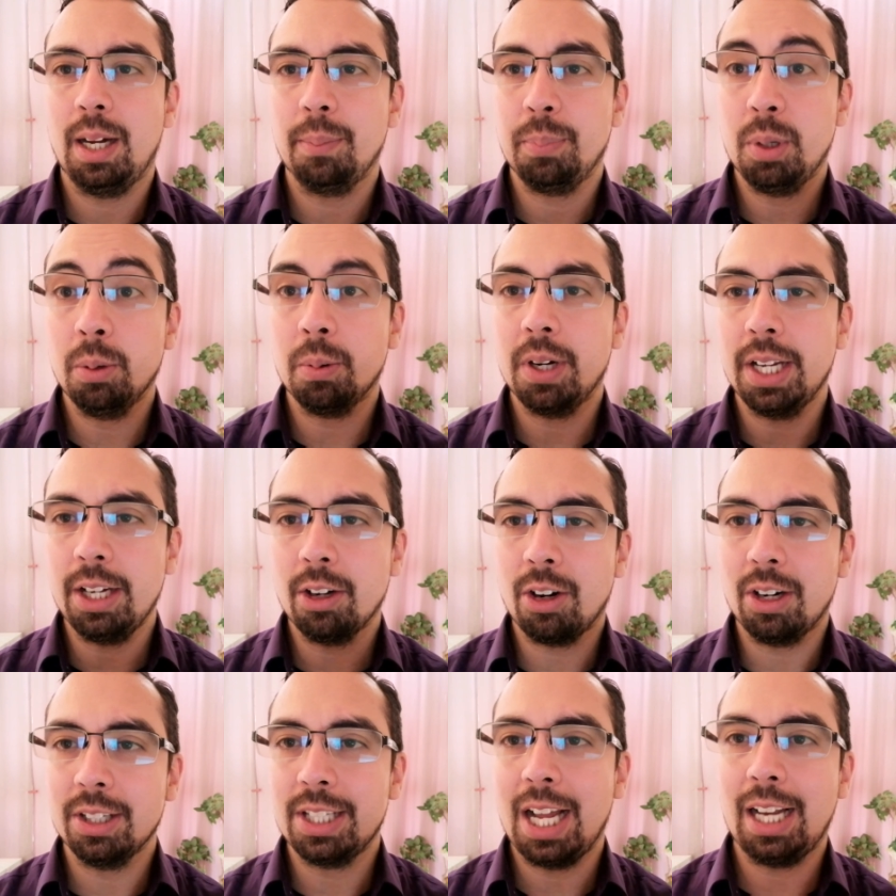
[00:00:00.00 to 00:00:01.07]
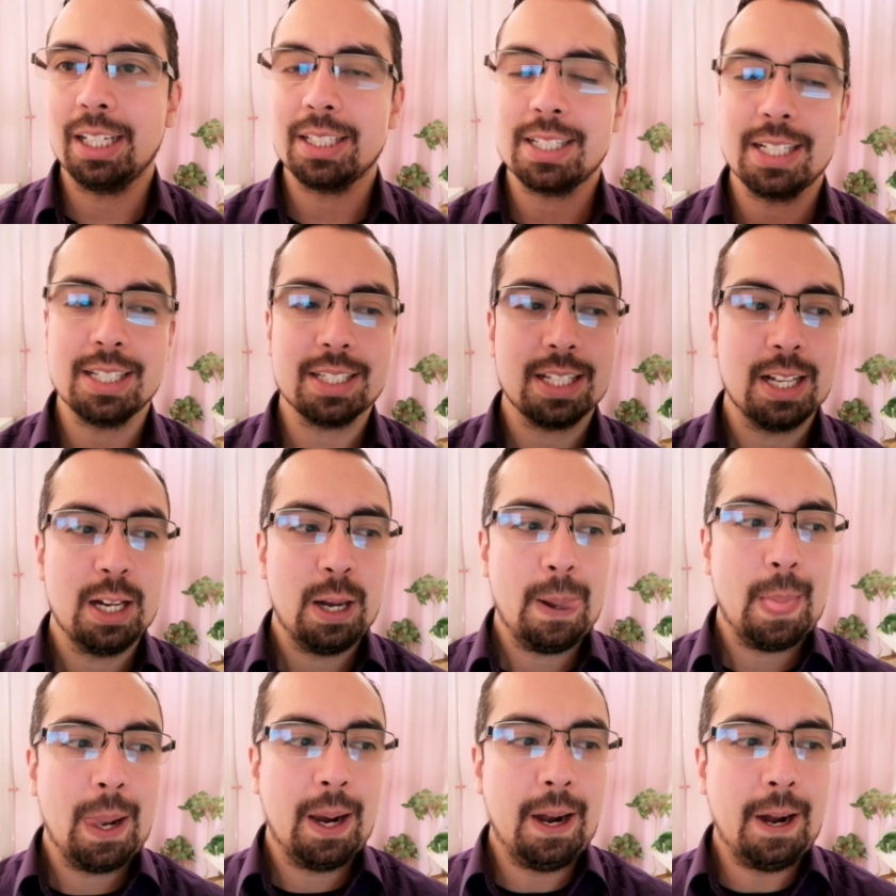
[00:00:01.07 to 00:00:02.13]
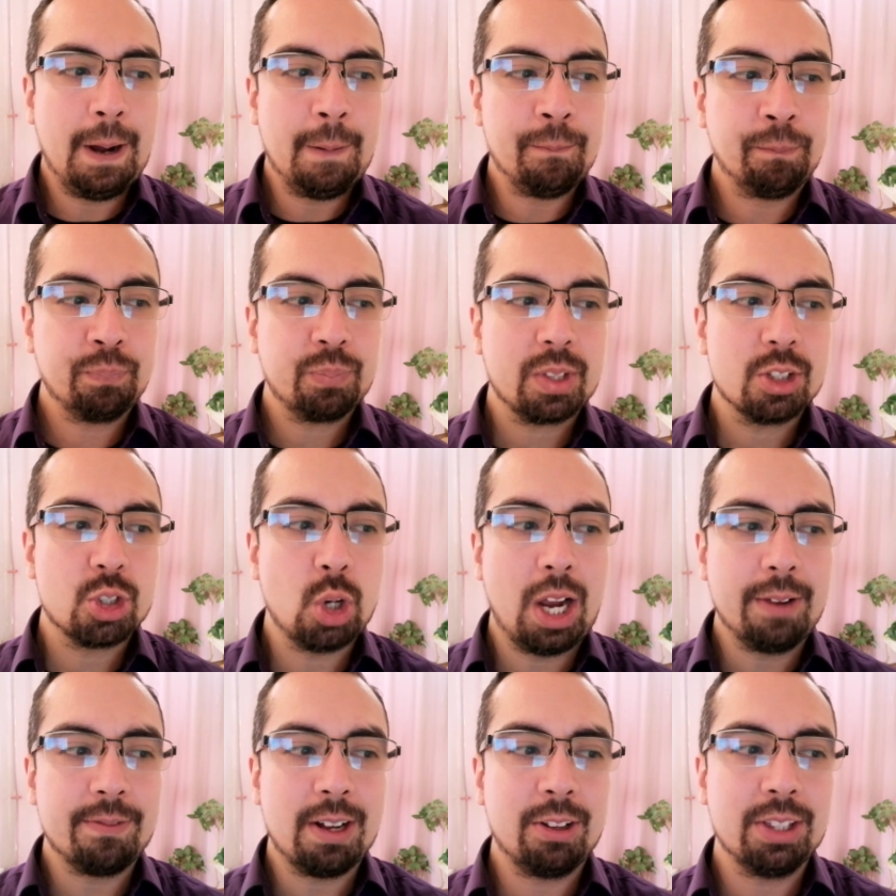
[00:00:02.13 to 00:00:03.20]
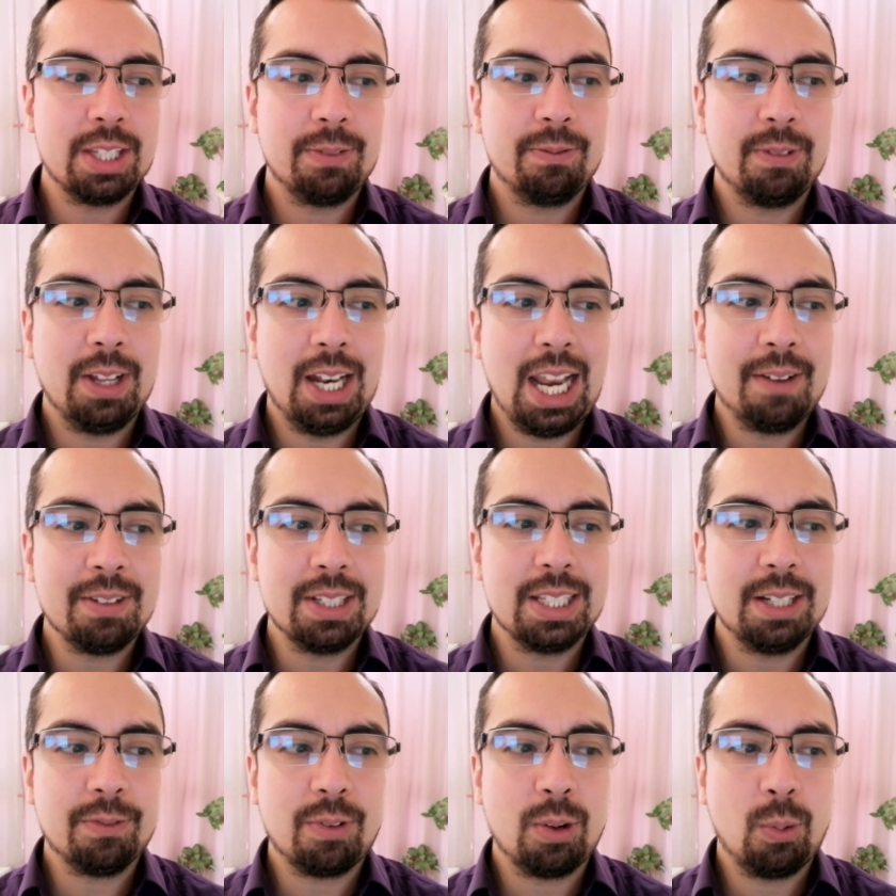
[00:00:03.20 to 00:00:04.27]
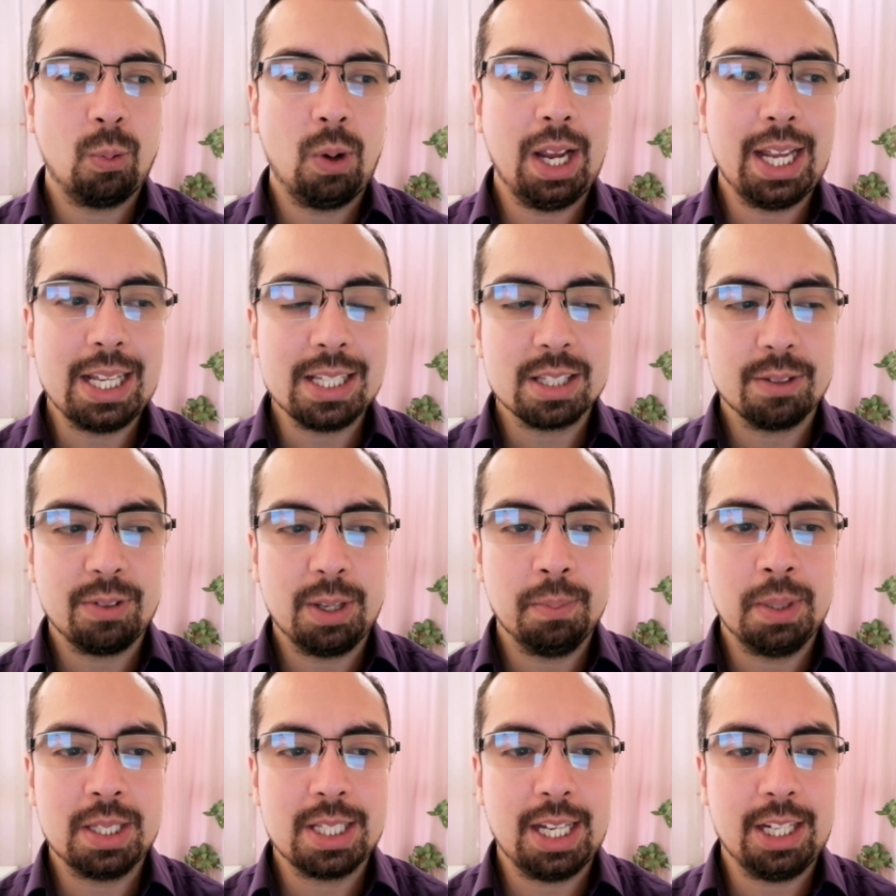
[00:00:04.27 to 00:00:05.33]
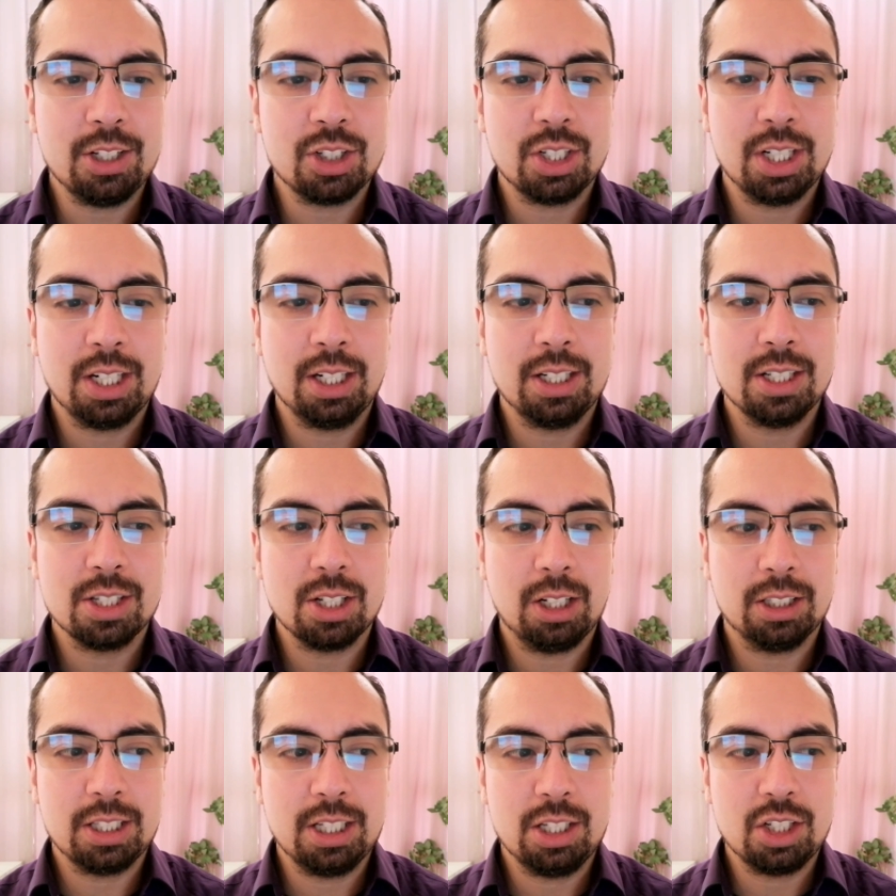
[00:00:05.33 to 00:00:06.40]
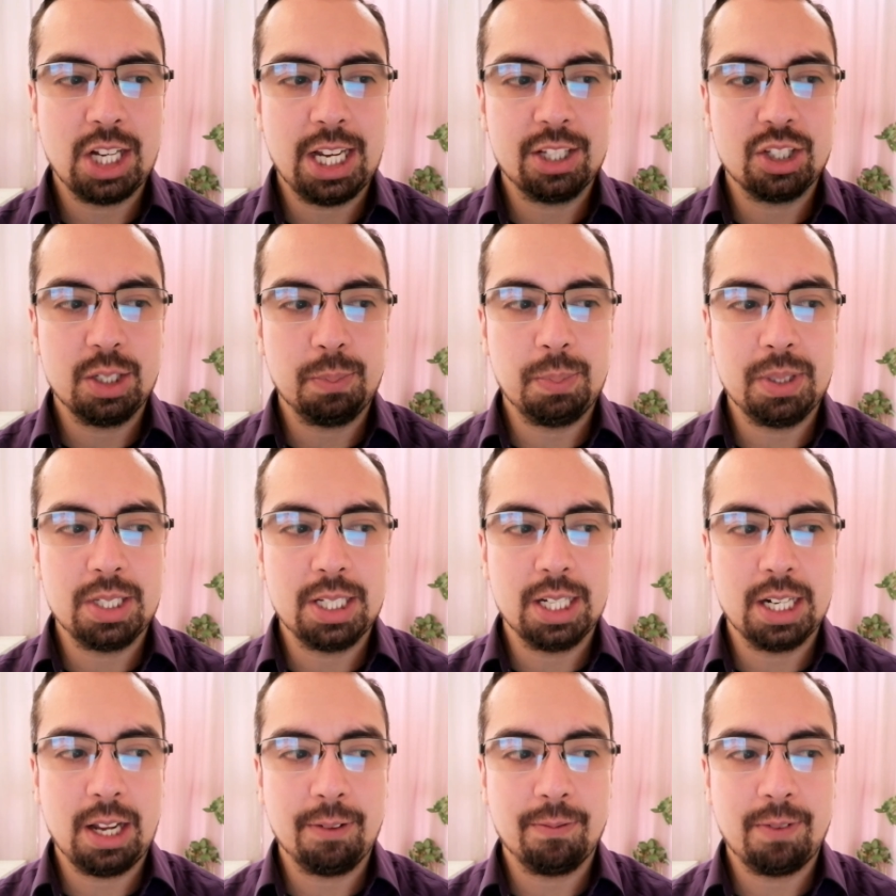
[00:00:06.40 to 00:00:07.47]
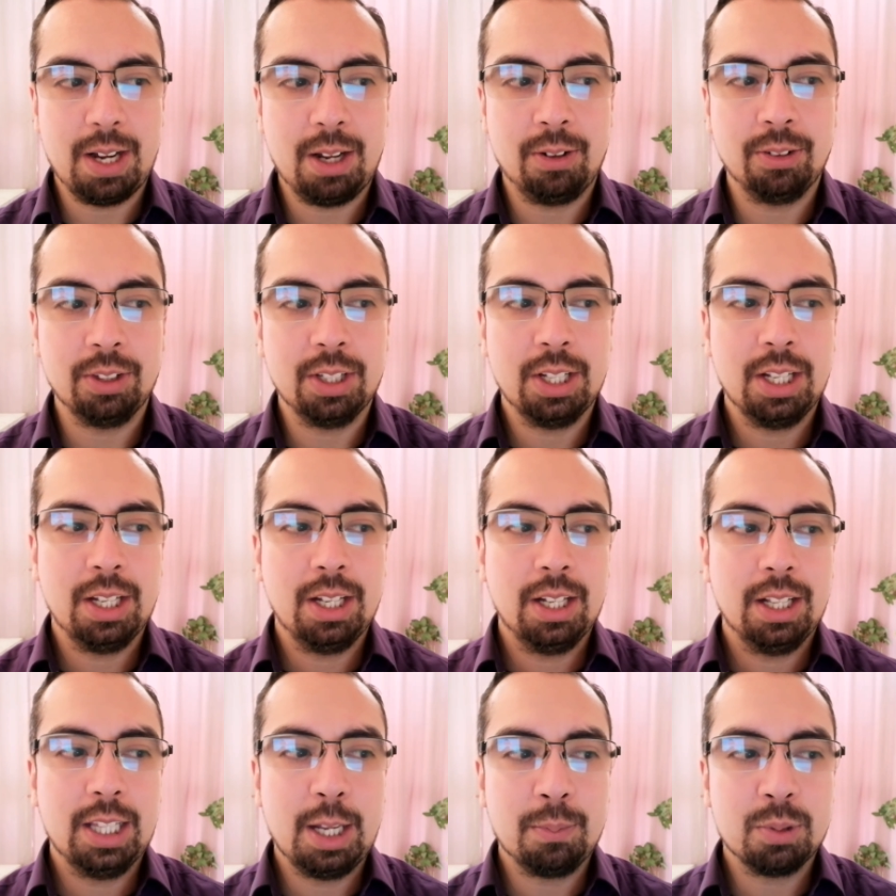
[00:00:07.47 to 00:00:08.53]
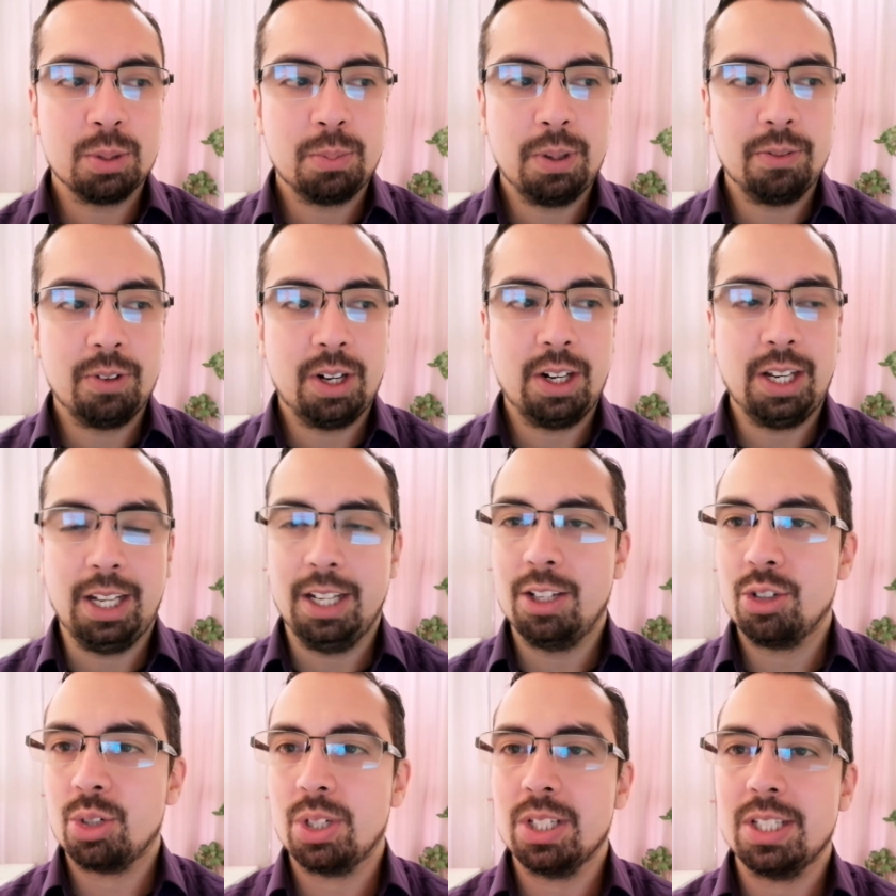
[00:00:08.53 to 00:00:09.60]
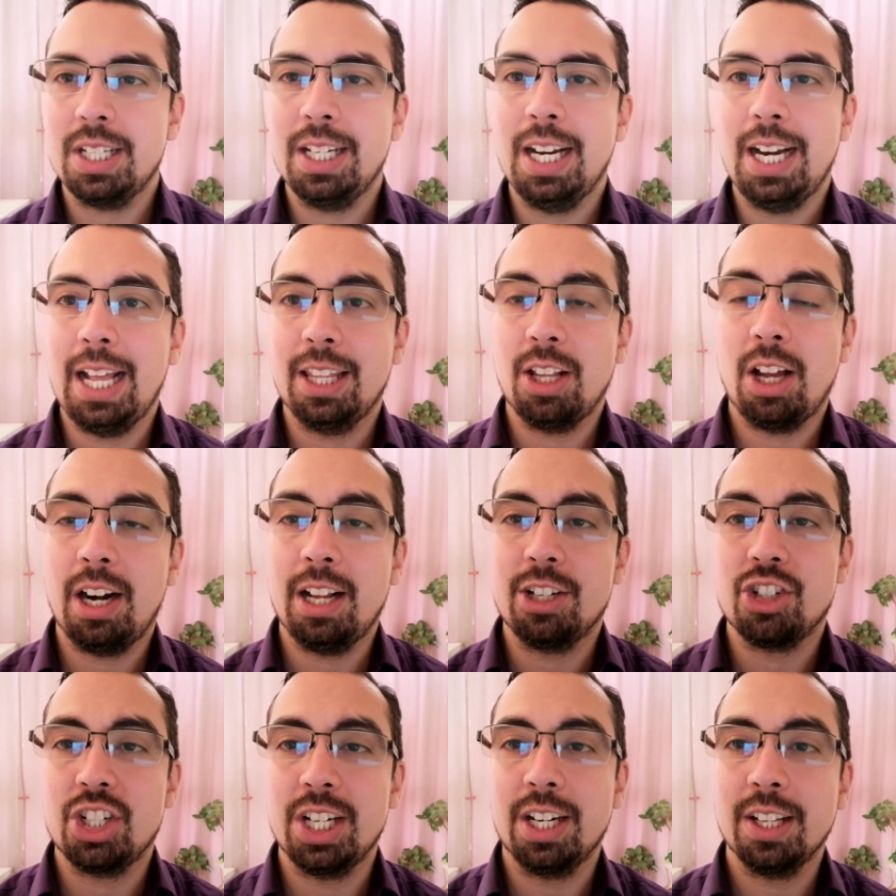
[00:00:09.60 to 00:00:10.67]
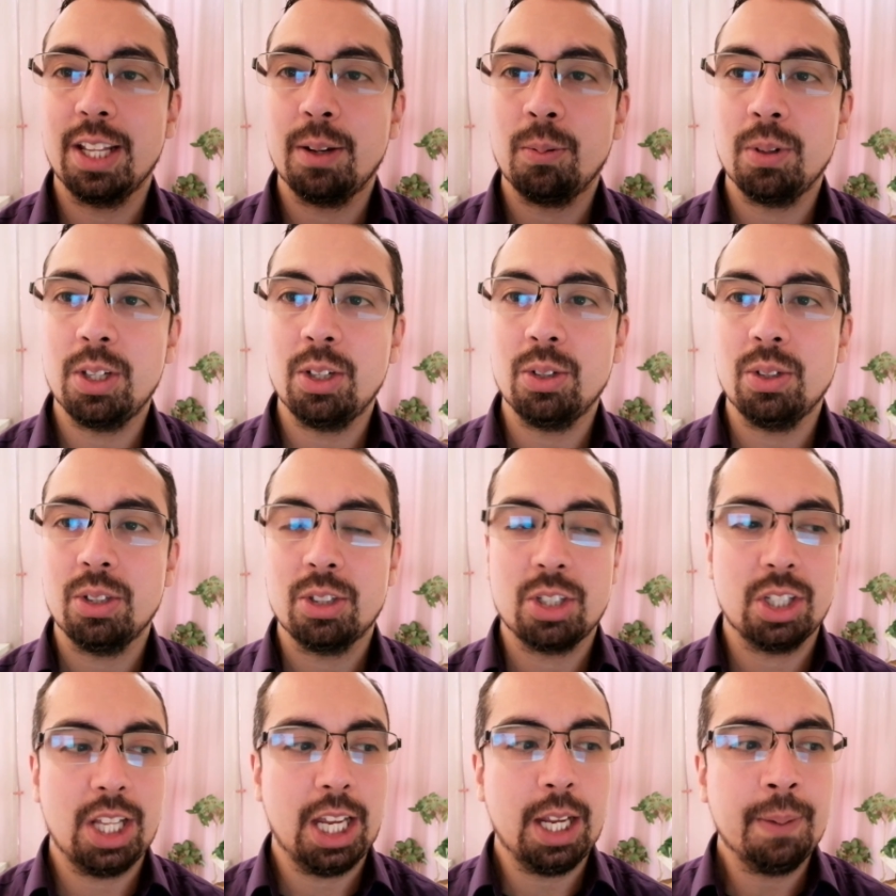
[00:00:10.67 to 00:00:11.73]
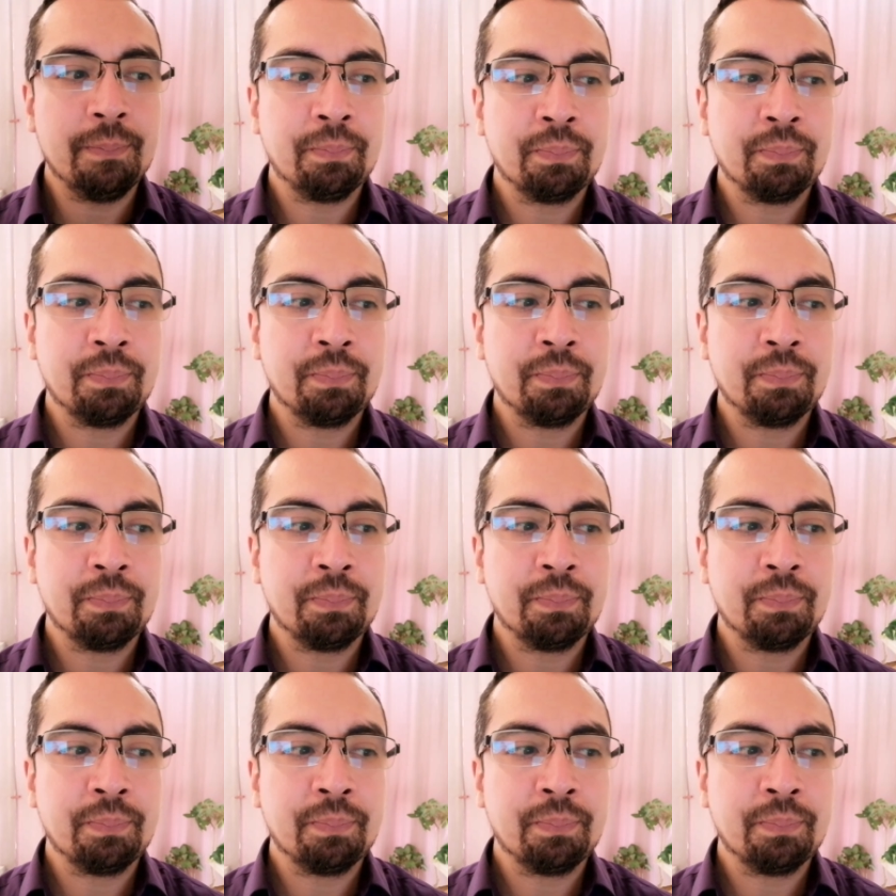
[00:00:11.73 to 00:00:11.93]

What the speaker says: puberty or adolescence. So I found 11 different ways of imitation consulting ChatGPT, and I found them to be very interesting, and I thought I'd share them with you today.